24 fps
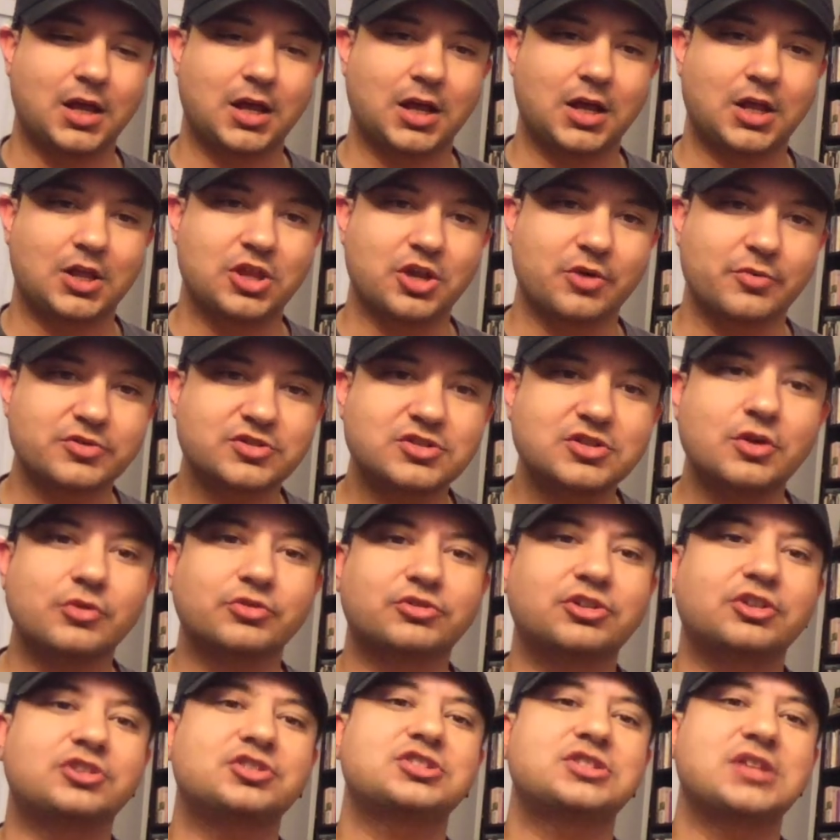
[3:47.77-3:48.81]
There was no
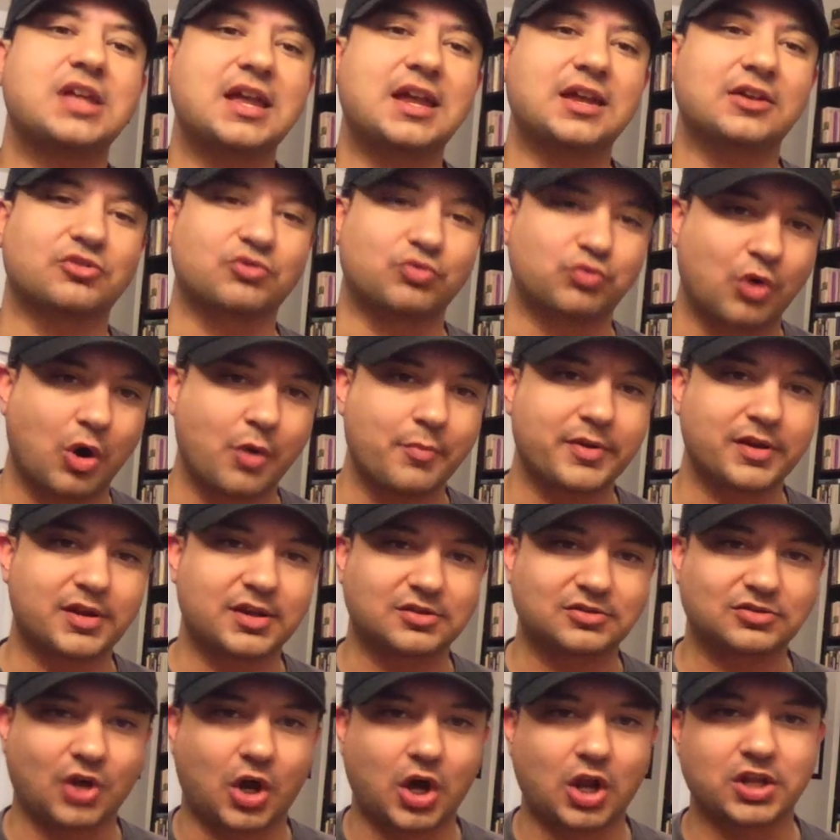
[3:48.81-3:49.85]
such thing as Roman
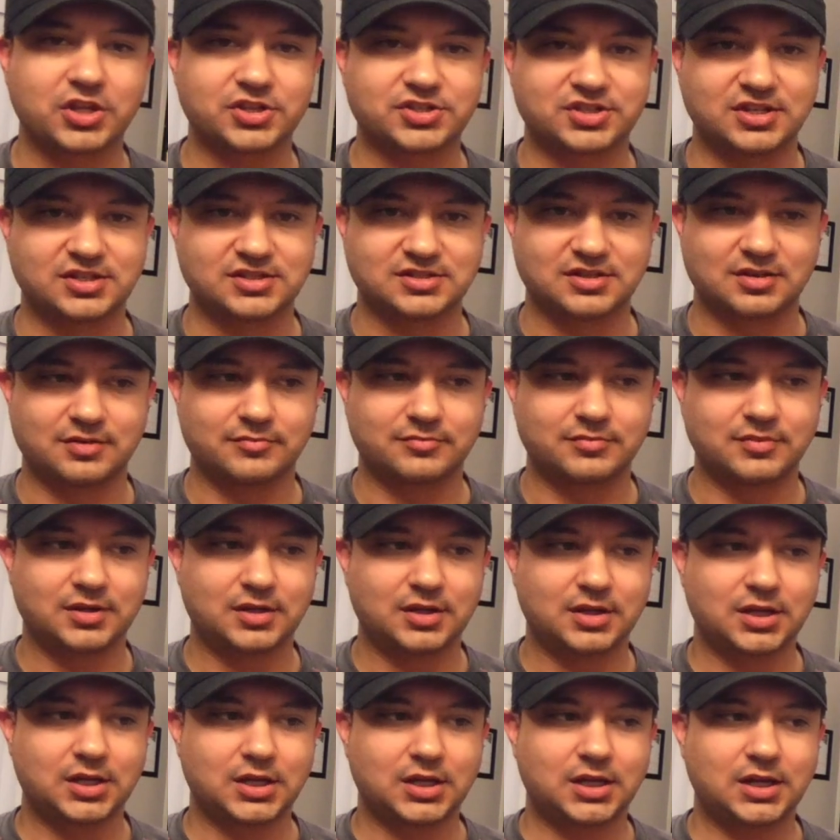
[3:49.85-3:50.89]
Catholicism
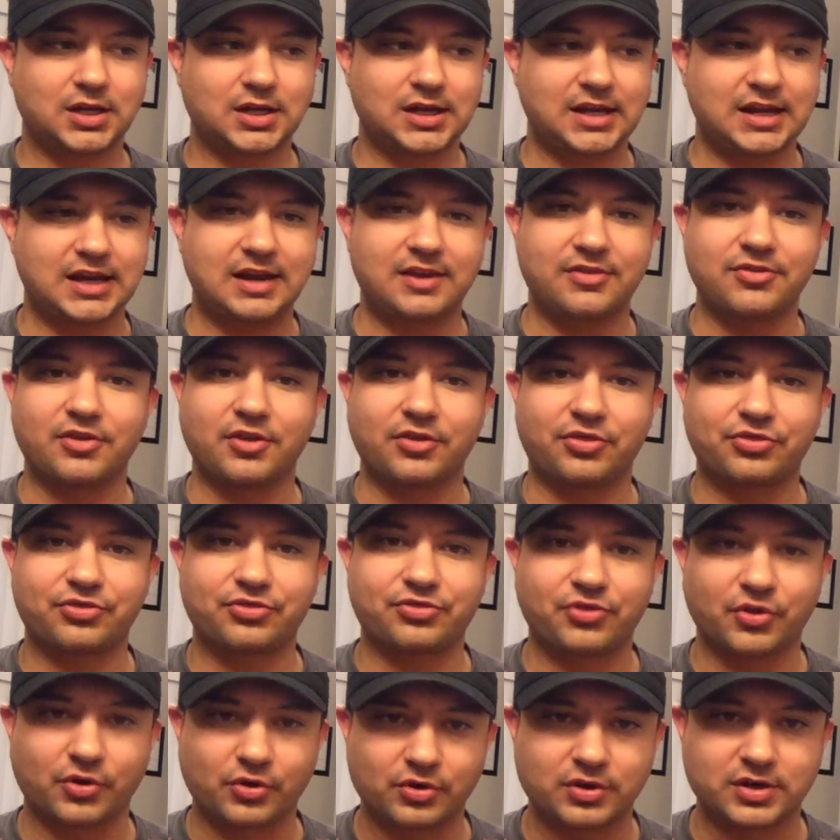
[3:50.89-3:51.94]
in the
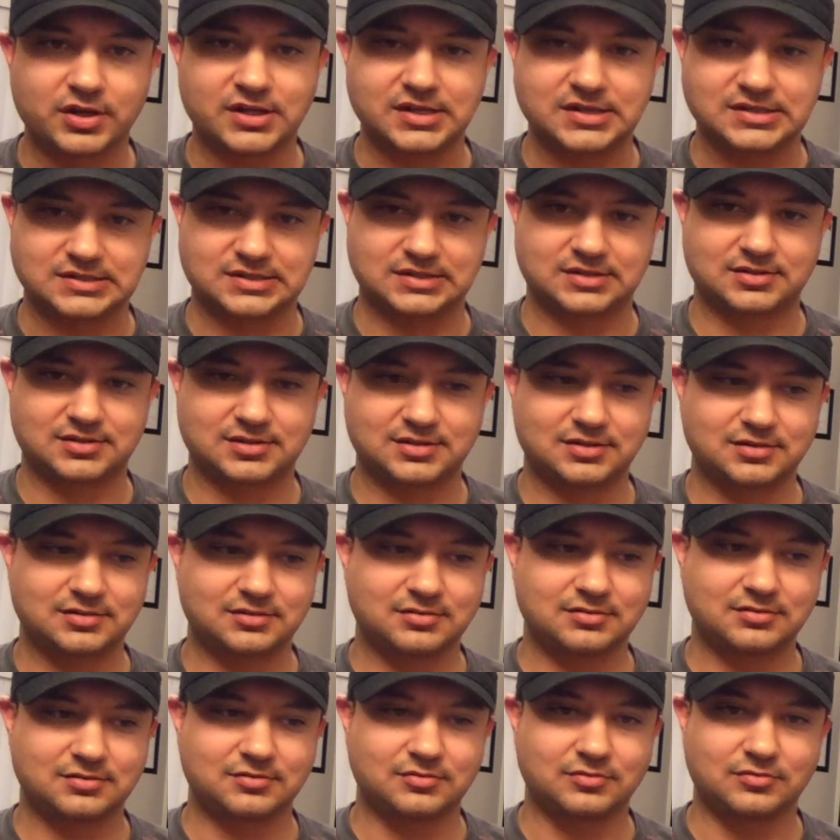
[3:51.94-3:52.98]
30s,
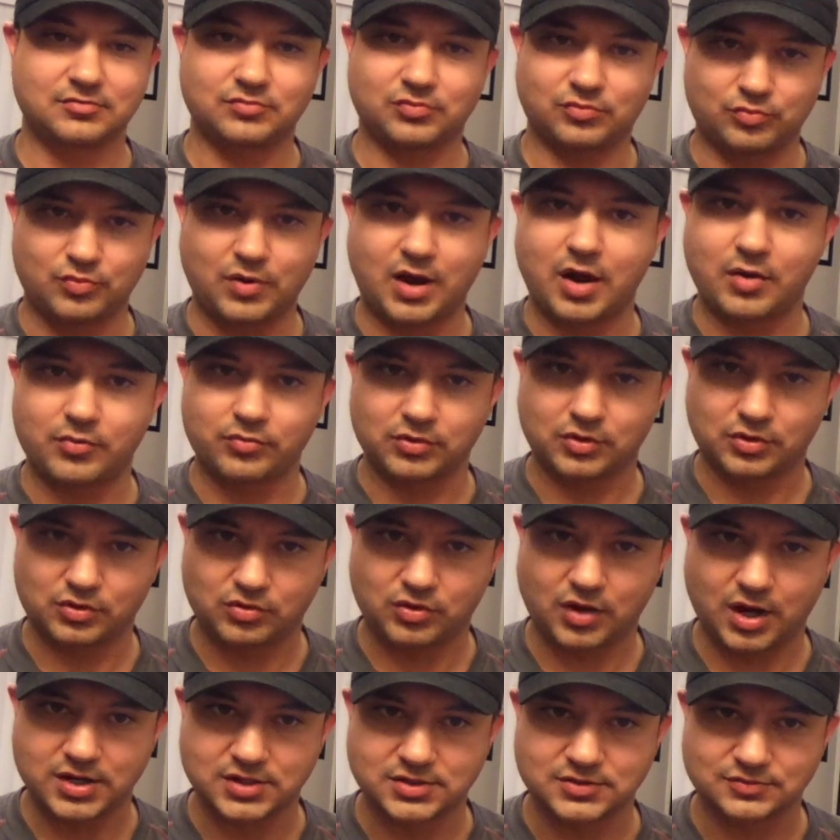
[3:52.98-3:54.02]
around when
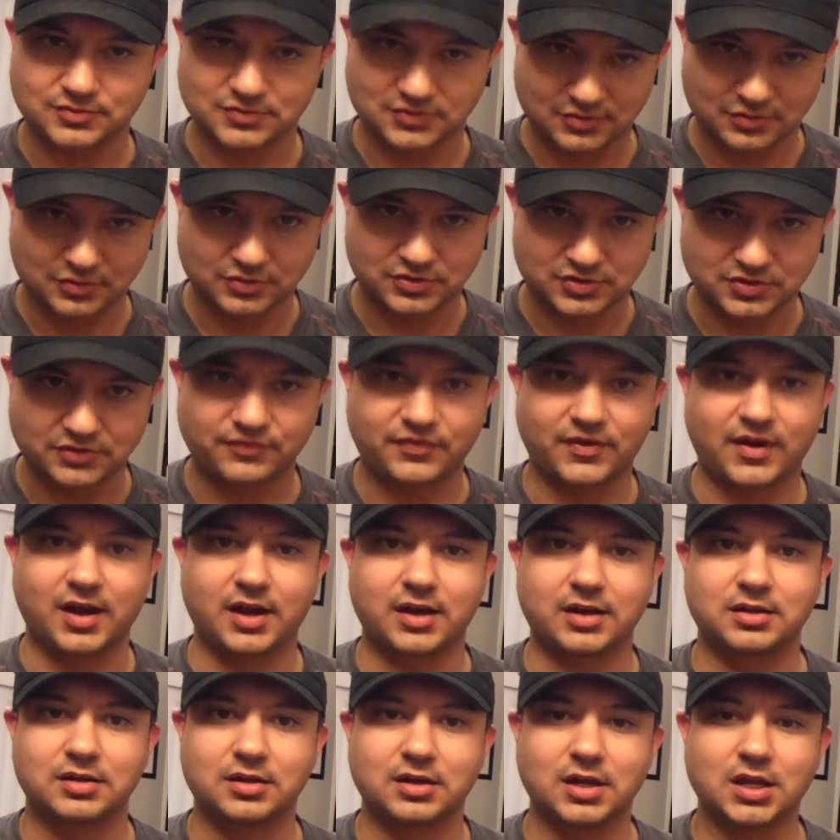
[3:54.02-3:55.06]
Christ was
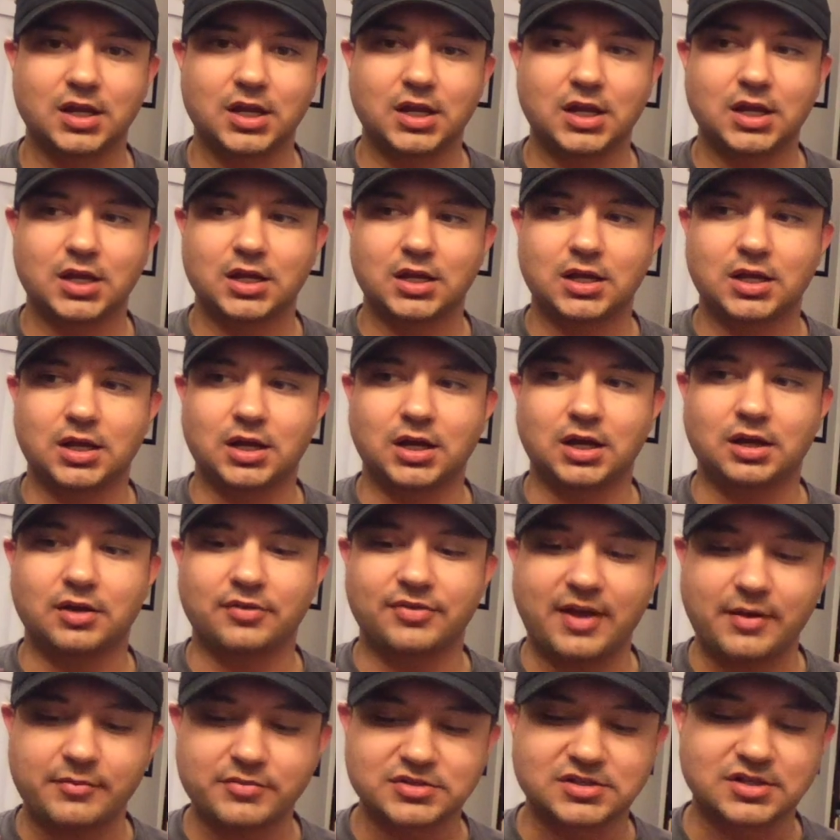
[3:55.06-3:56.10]
crucified.
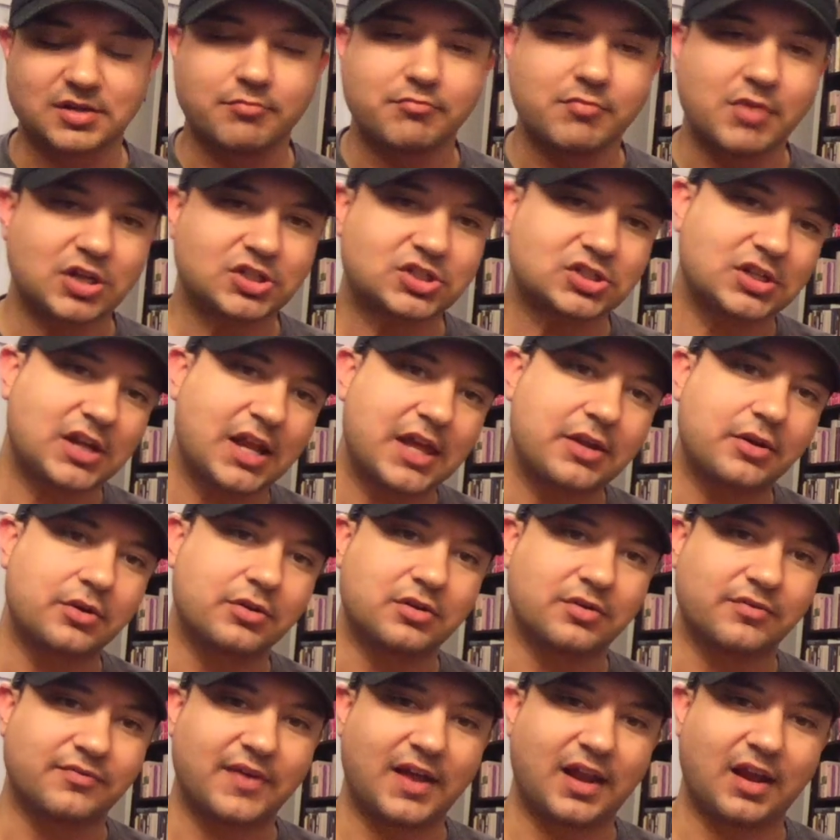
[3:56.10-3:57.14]
That was a much later
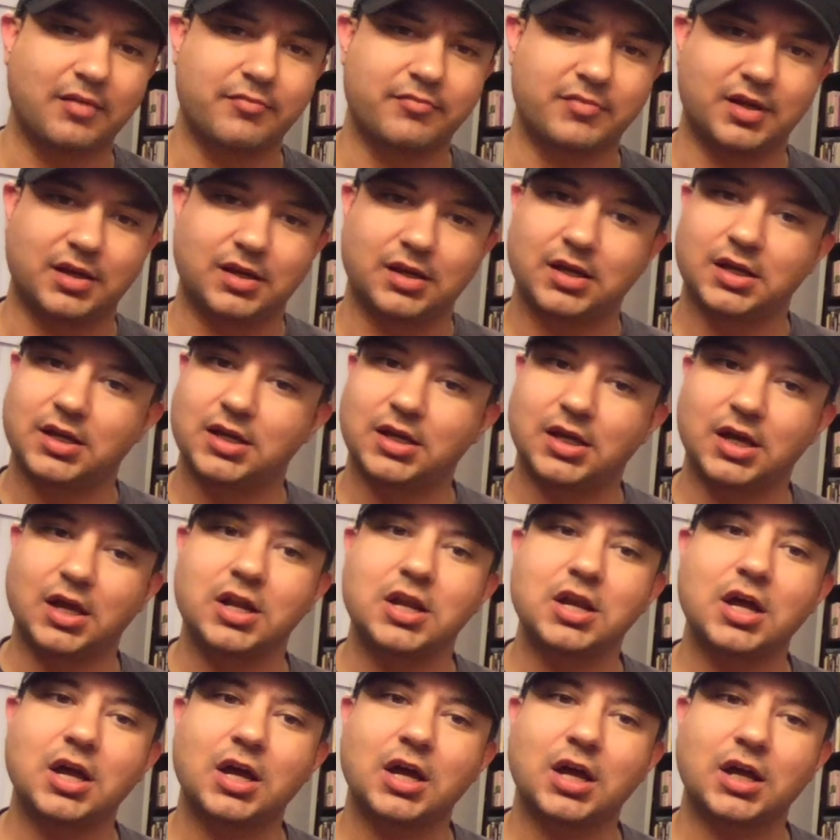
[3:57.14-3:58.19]
development.
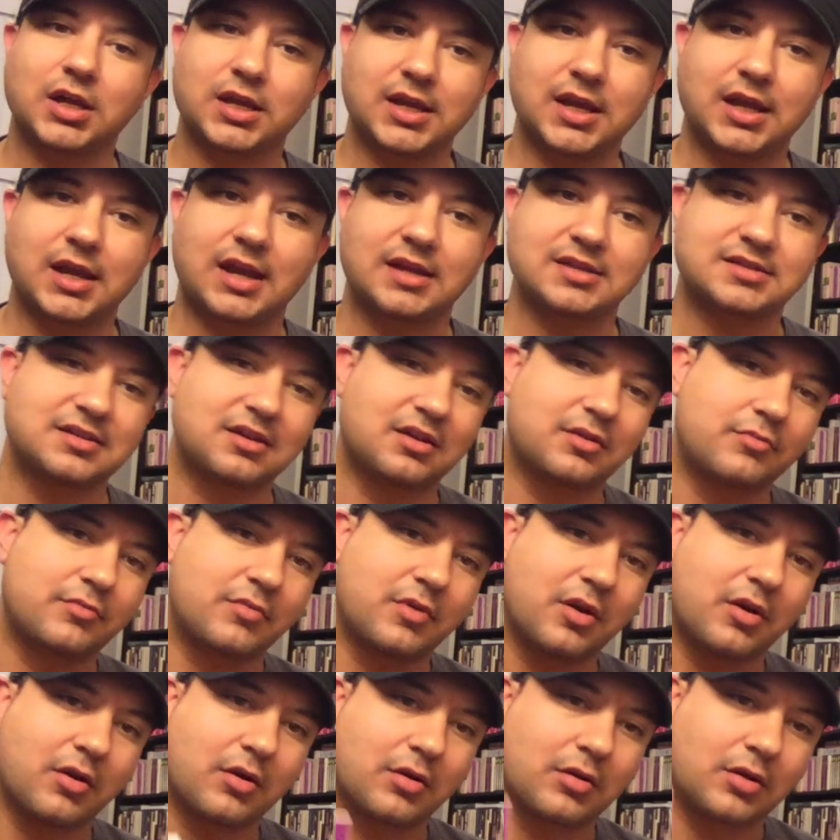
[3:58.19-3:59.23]
Again, I said I'm
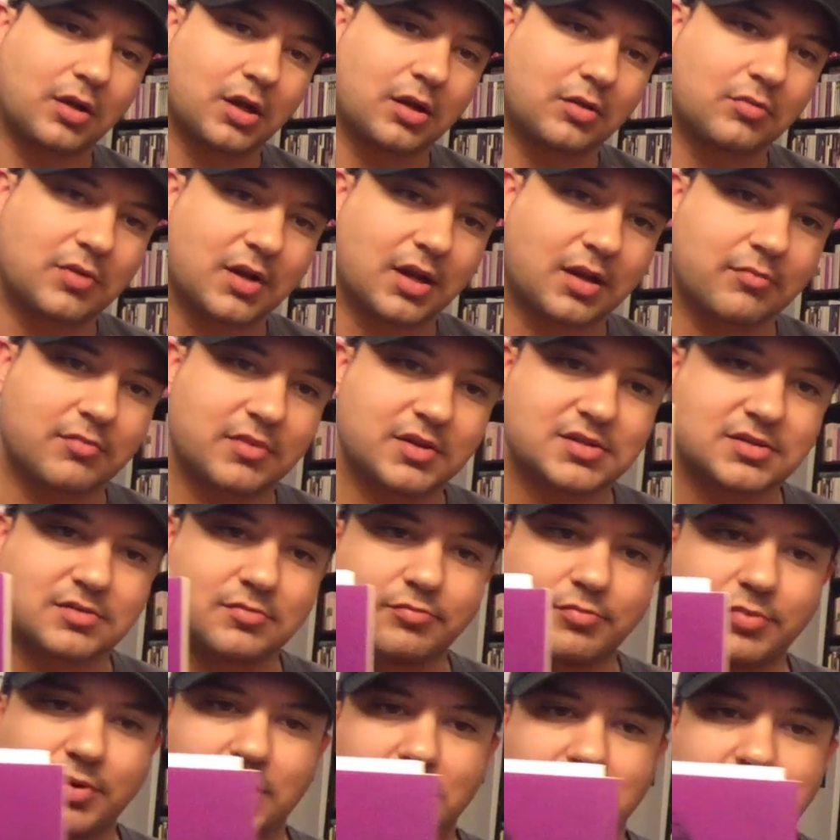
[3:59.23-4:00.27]
going to recommend some
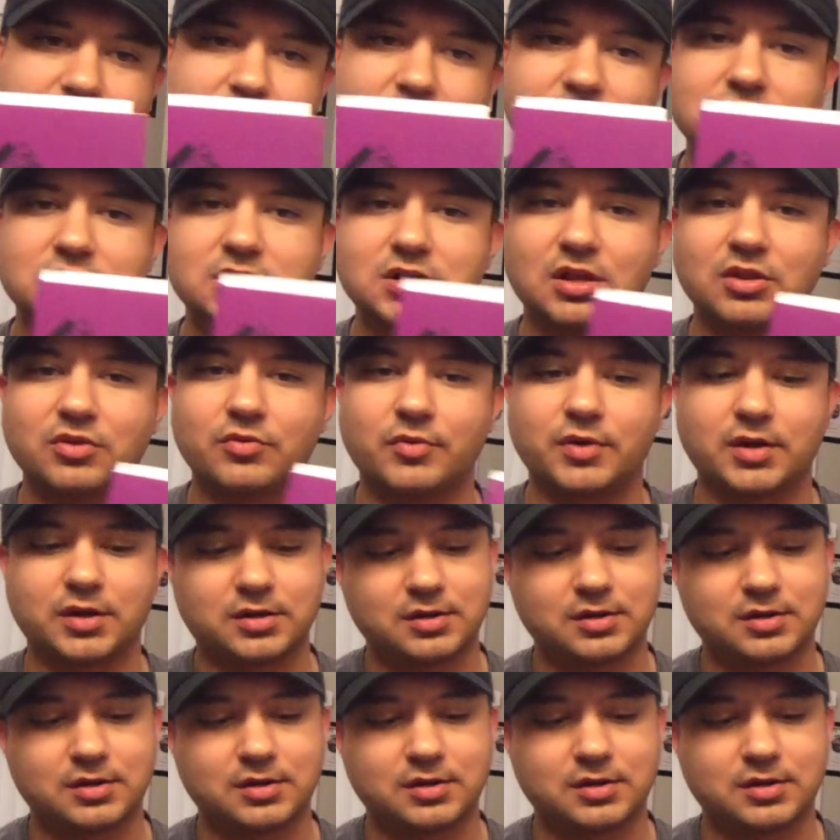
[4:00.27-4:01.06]
books. Here's another one.